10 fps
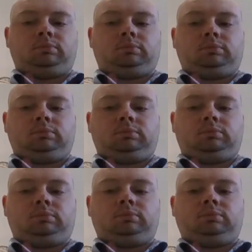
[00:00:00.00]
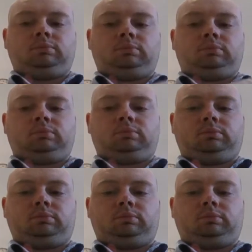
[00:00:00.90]

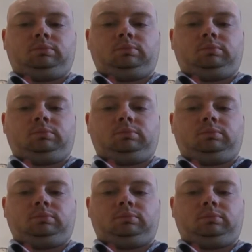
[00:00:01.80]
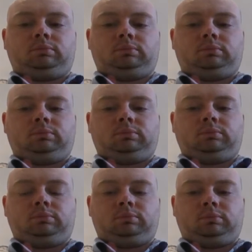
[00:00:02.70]

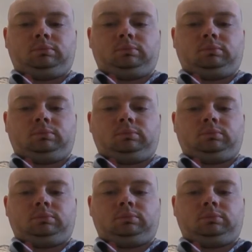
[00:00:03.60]
Nobody speaks.